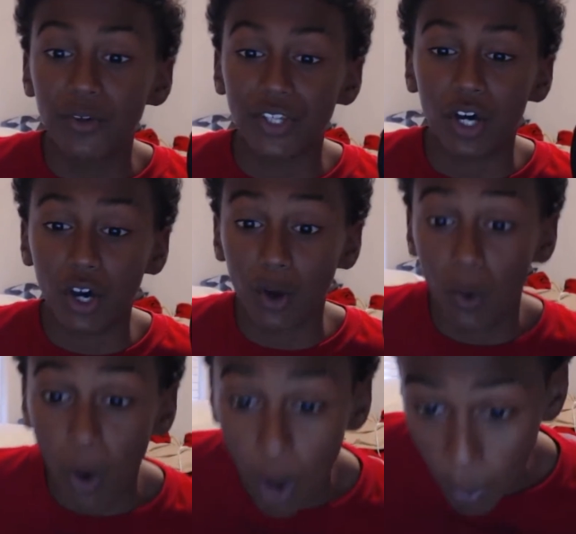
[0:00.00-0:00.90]
with the
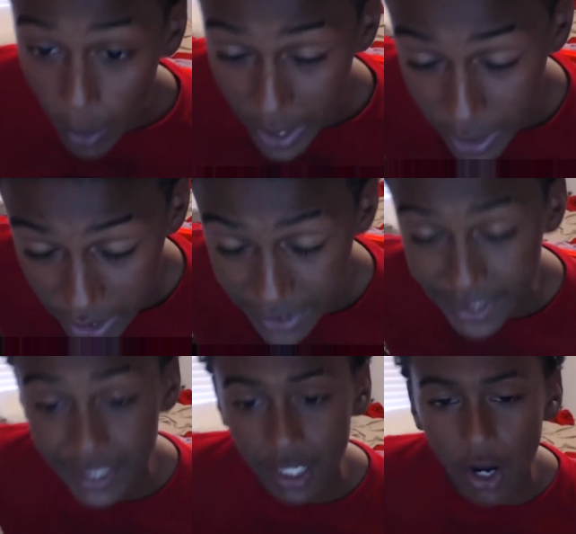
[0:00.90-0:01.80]
all white
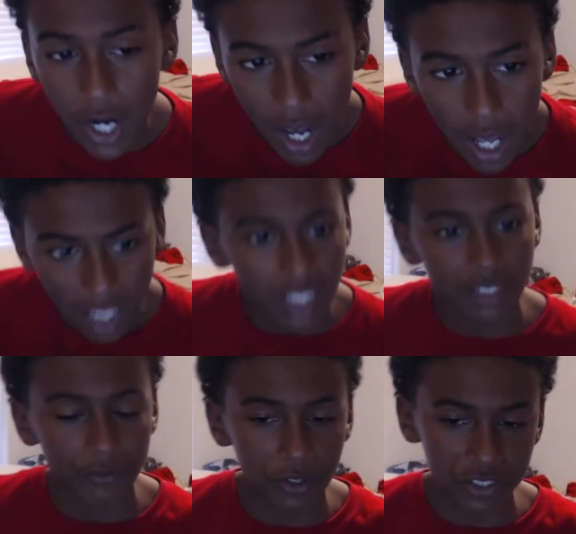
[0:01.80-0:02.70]
Yeezys. Alright, I
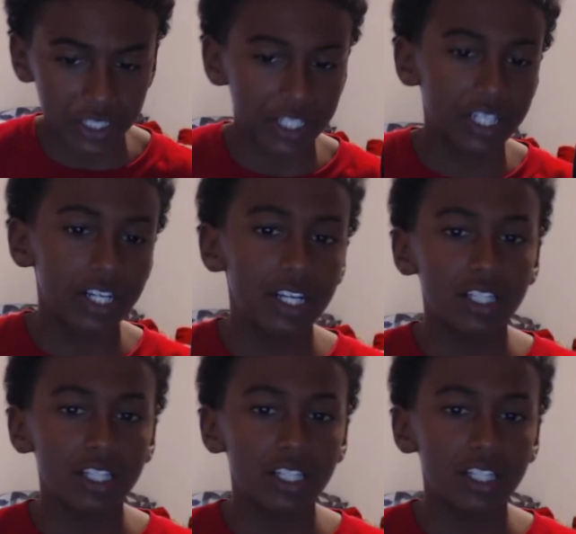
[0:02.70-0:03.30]
like the first scene.